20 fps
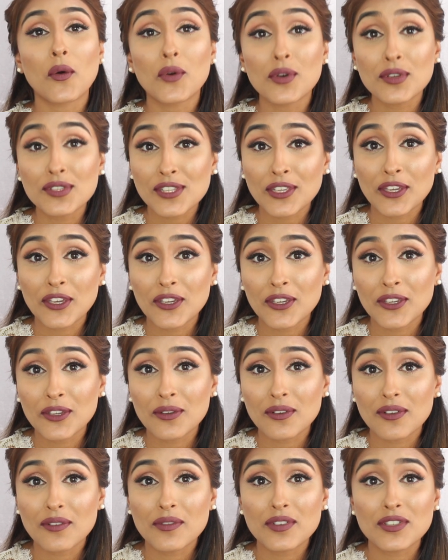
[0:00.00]

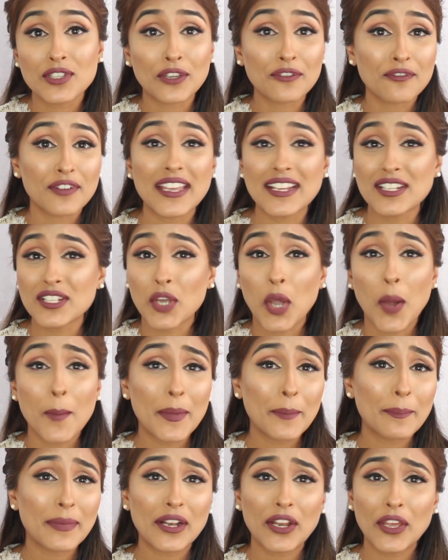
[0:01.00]
Also, don't forget to
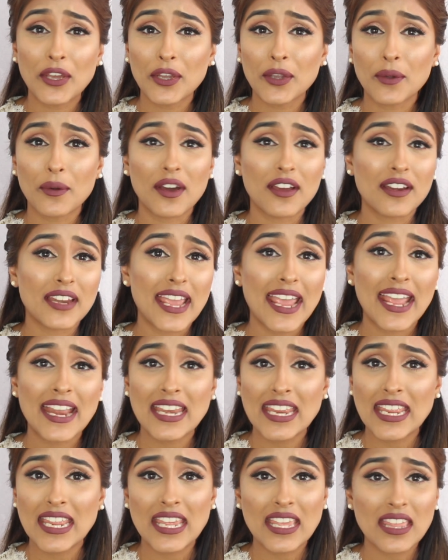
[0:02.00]
comment below on
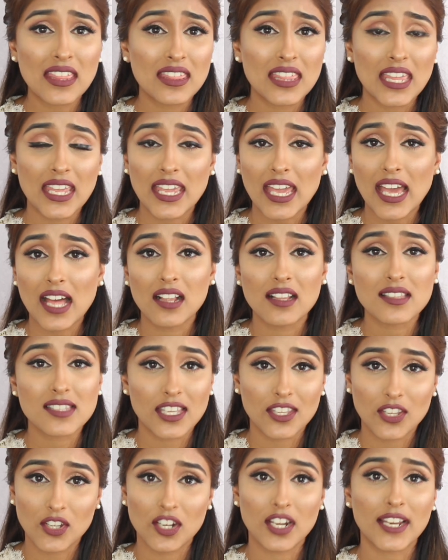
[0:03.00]
anything else
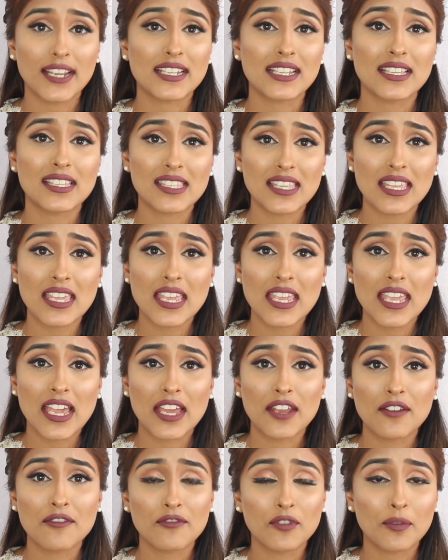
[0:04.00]
that you'd like to see
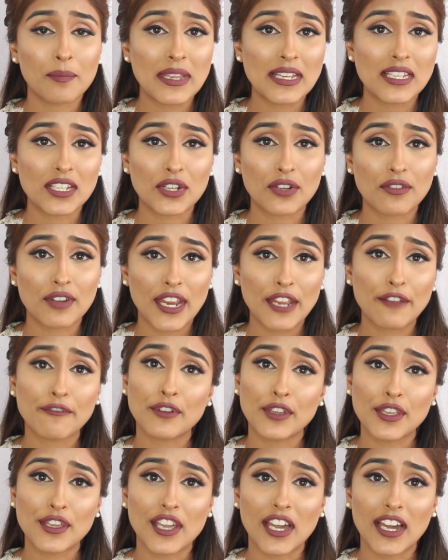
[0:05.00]
and for me to create
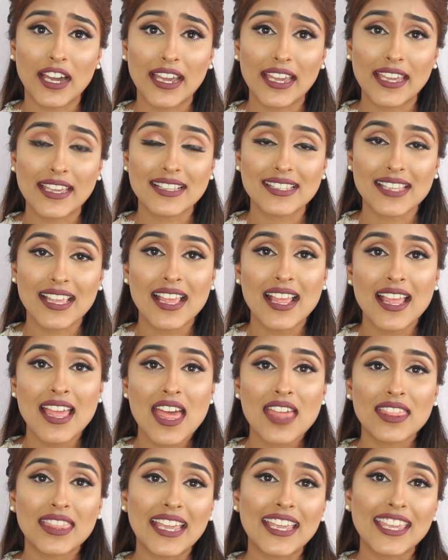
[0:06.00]
for you guys.
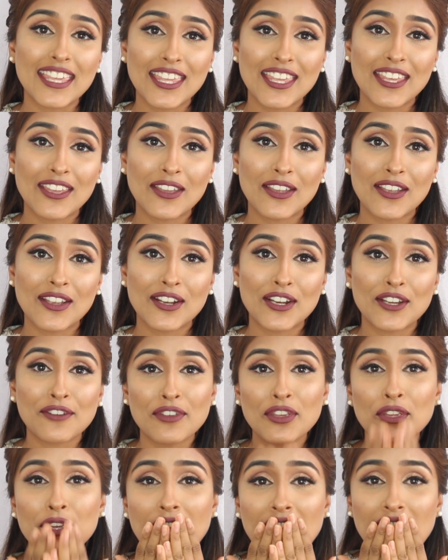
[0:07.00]
Thank you,
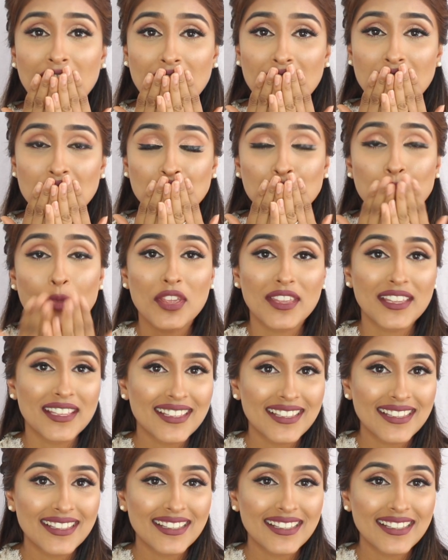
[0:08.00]
love you guys.